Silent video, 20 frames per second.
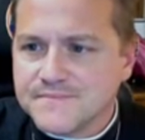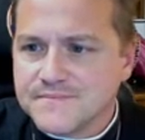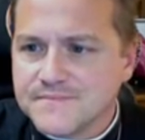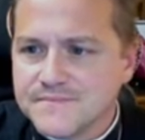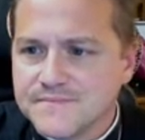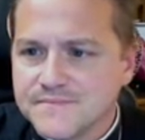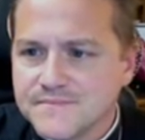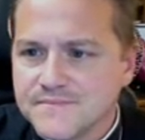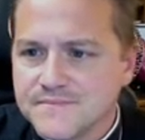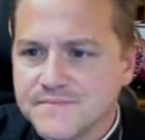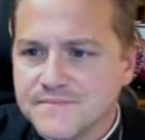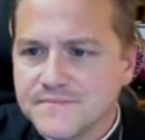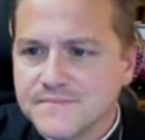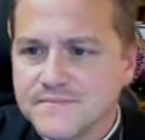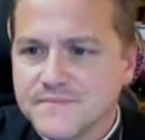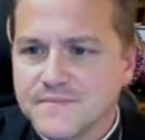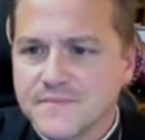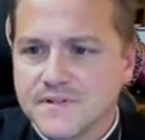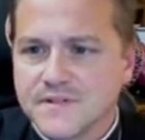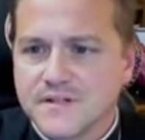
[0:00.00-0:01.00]

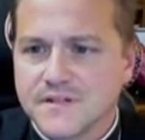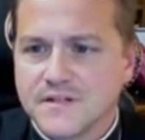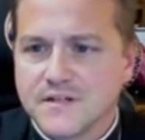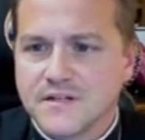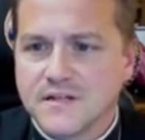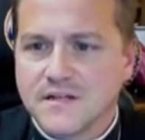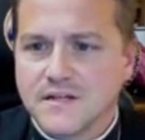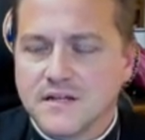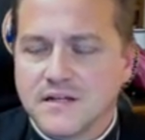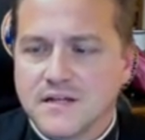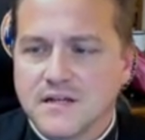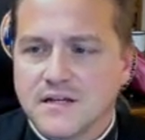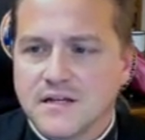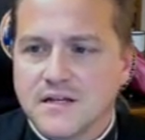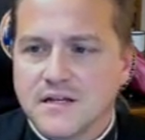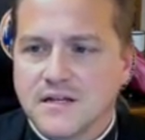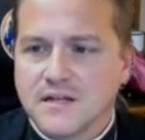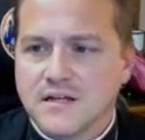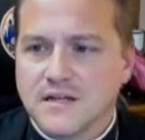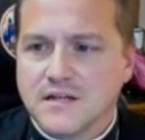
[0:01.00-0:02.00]

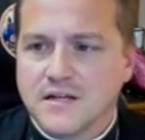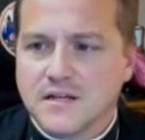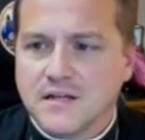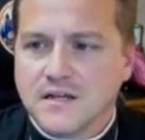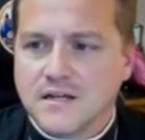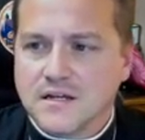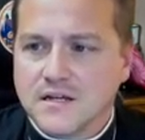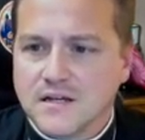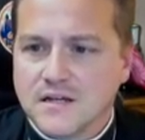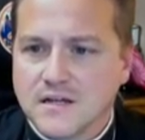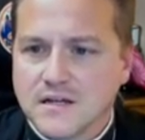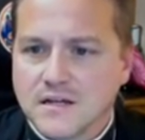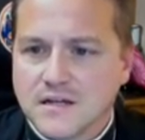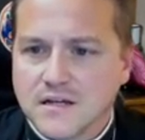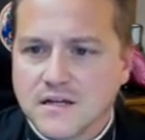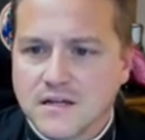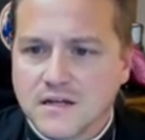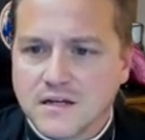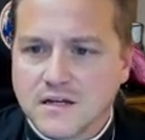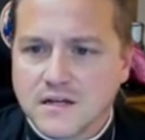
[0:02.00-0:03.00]

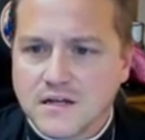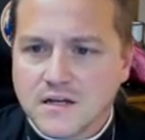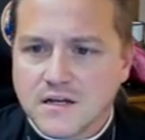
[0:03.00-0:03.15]
Nothing is said.